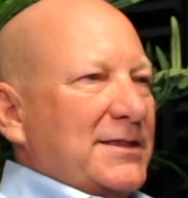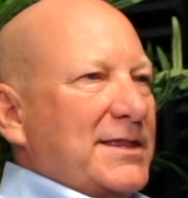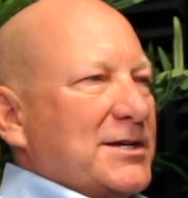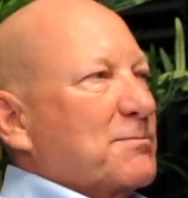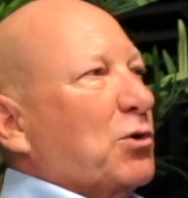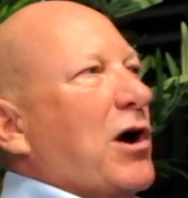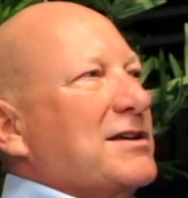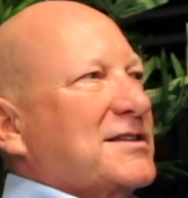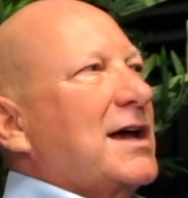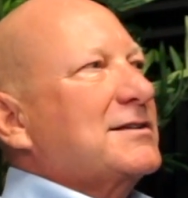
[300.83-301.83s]
this
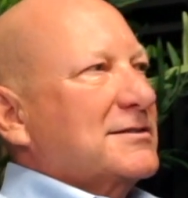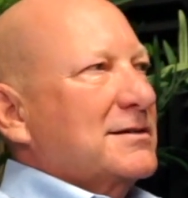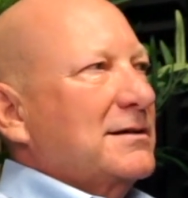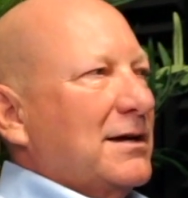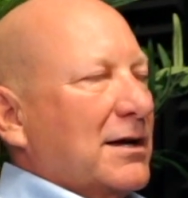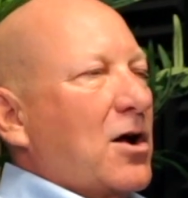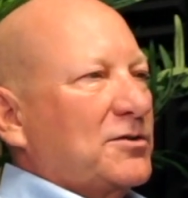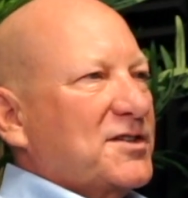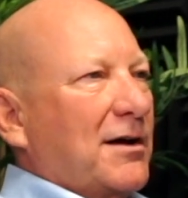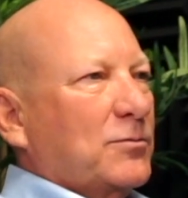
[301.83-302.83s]
process called
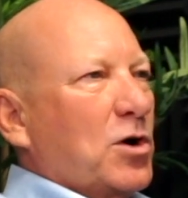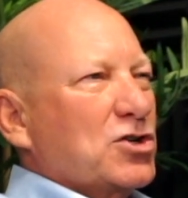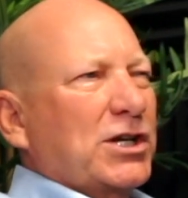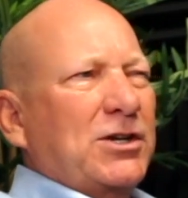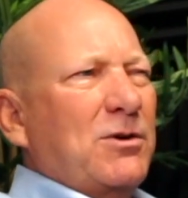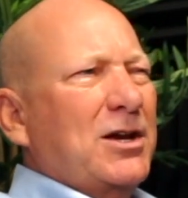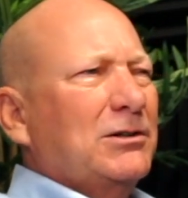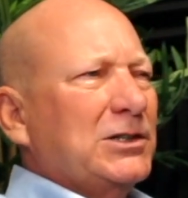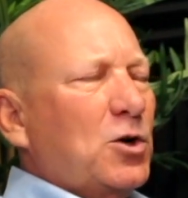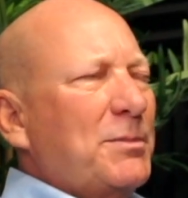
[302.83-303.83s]
soft washing. You hear a
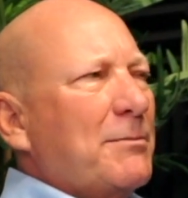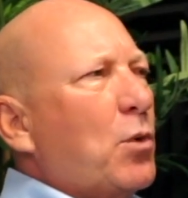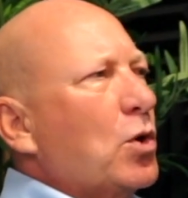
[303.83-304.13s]
little bit more